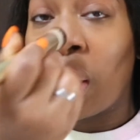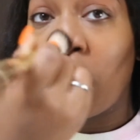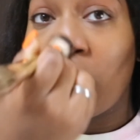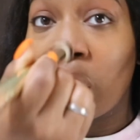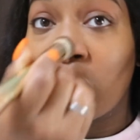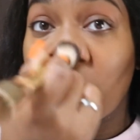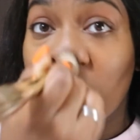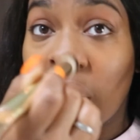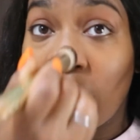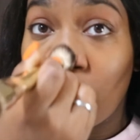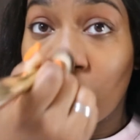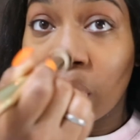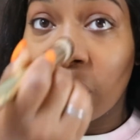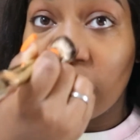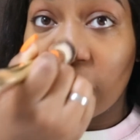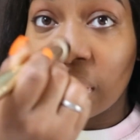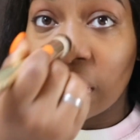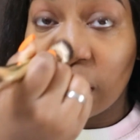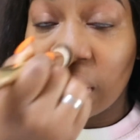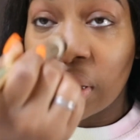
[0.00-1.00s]
you see how
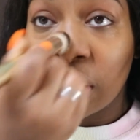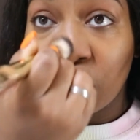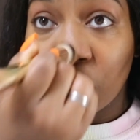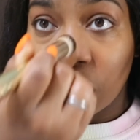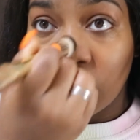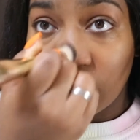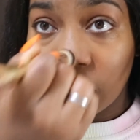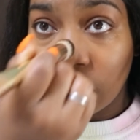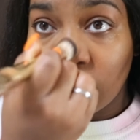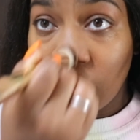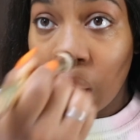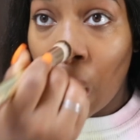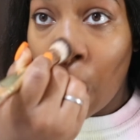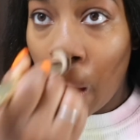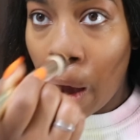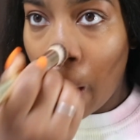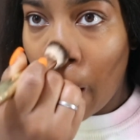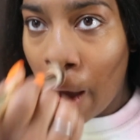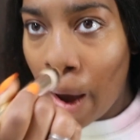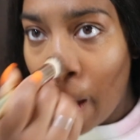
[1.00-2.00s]
easy it just
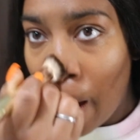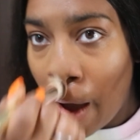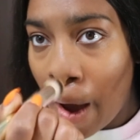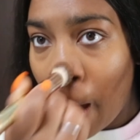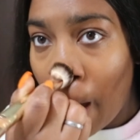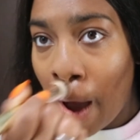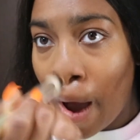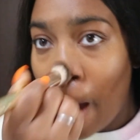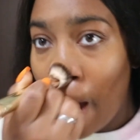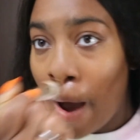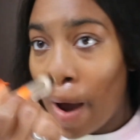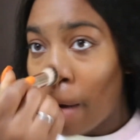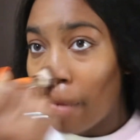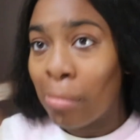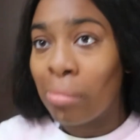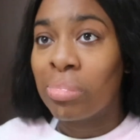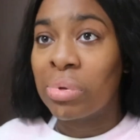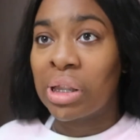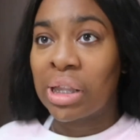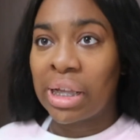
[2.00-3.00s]

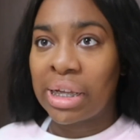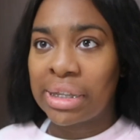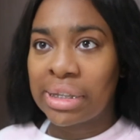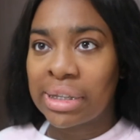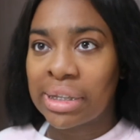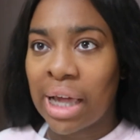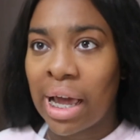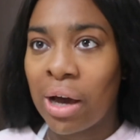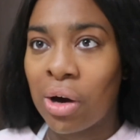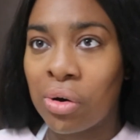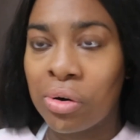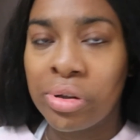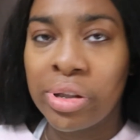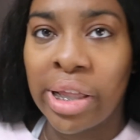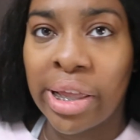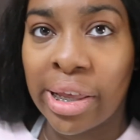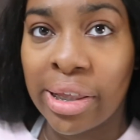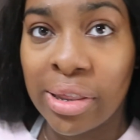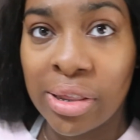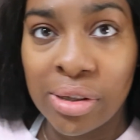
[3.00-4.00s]
blends out?
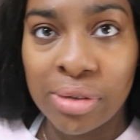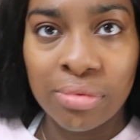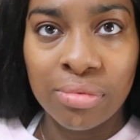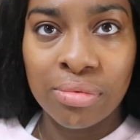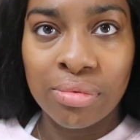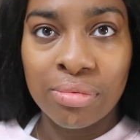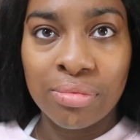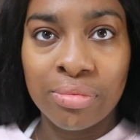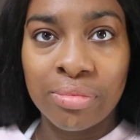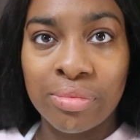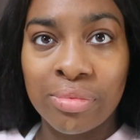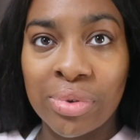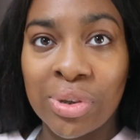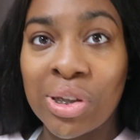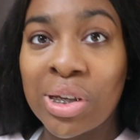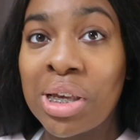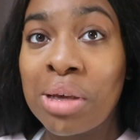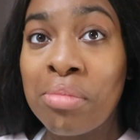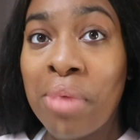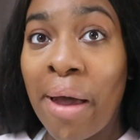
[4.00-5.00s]
Like it,
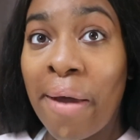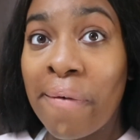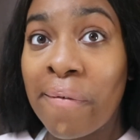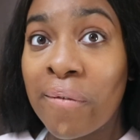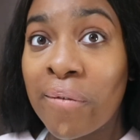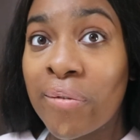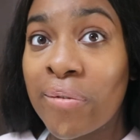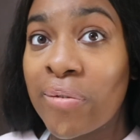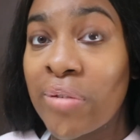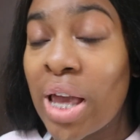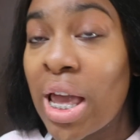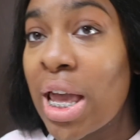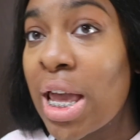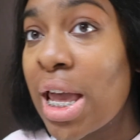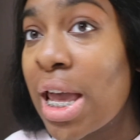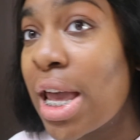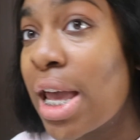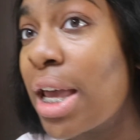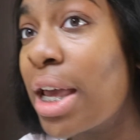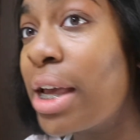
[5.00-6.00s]
look at my
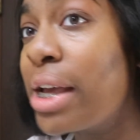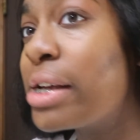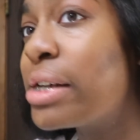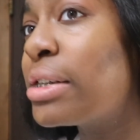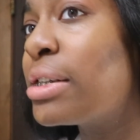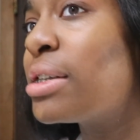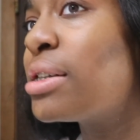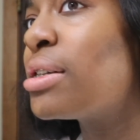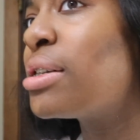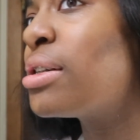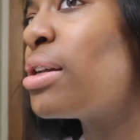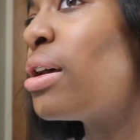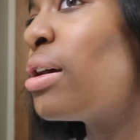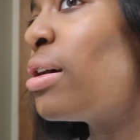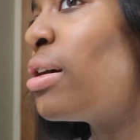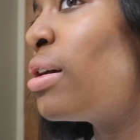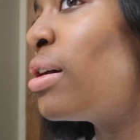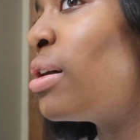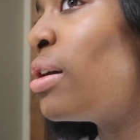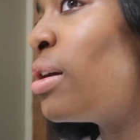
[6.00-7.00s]
face.
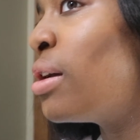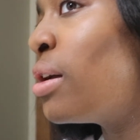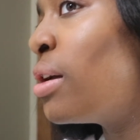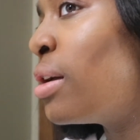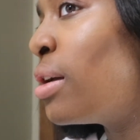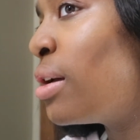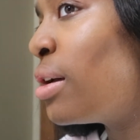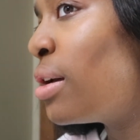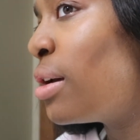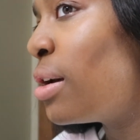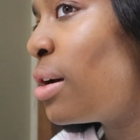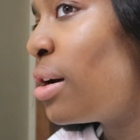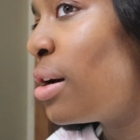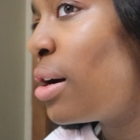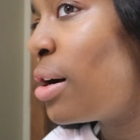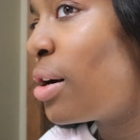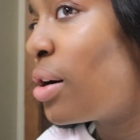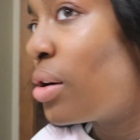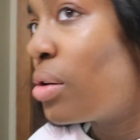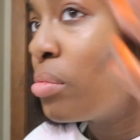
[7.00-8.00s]

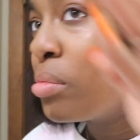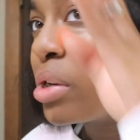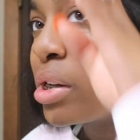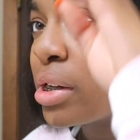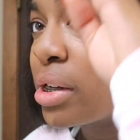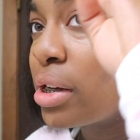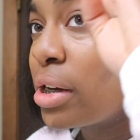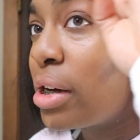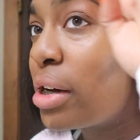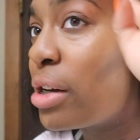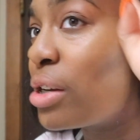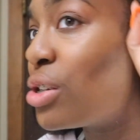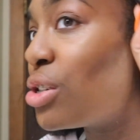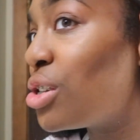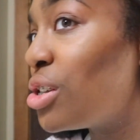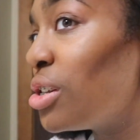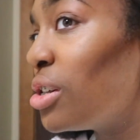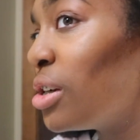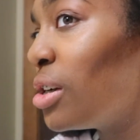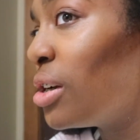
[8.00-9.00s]
Oh my
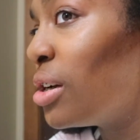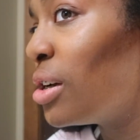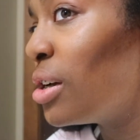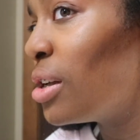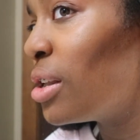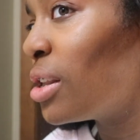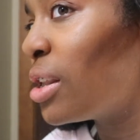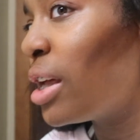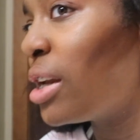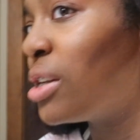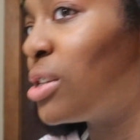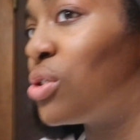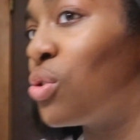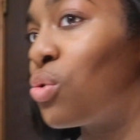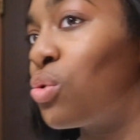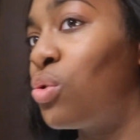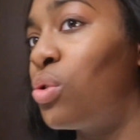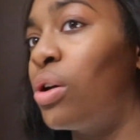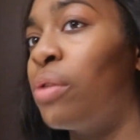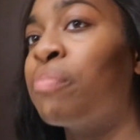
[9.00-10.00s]
gosh, that is
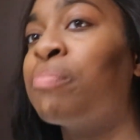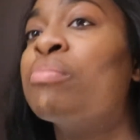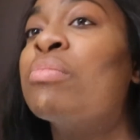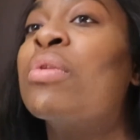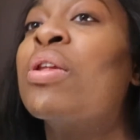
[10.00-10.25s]
so cool.